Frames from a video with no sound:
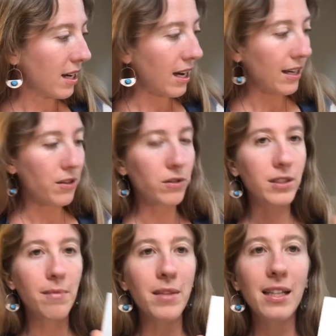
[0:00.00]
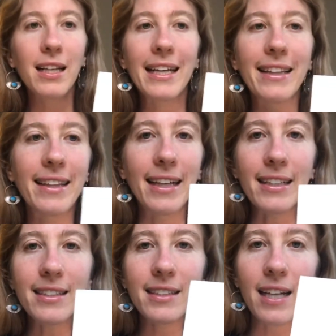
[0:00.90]
I use something like
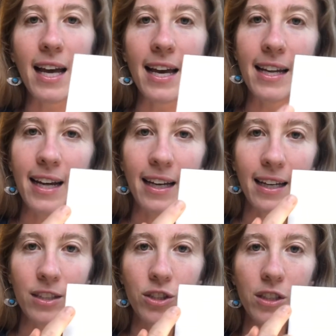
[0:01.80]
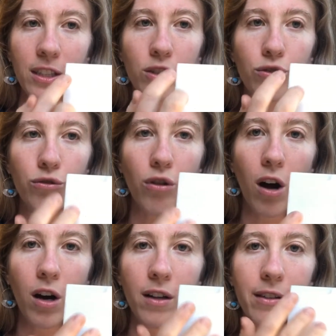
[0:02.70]
this, and I actually
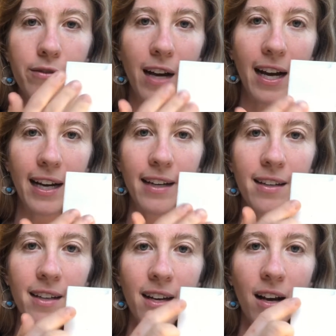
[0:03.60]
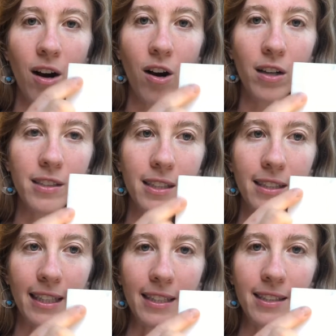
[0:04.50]
draw the vine onto
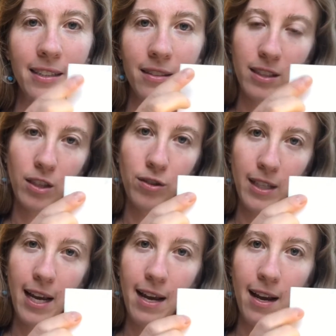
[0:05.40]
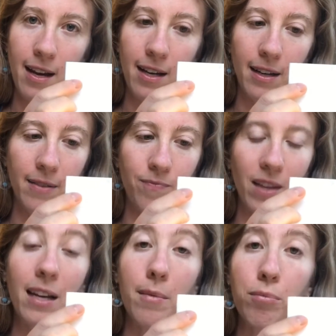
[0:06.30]
this to create an
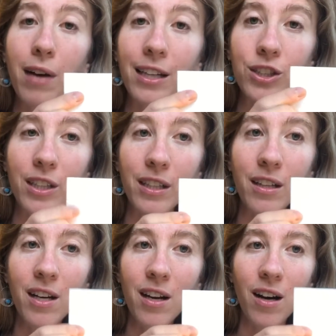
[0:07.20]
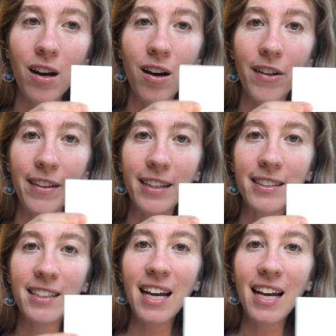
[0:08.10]
impression on this,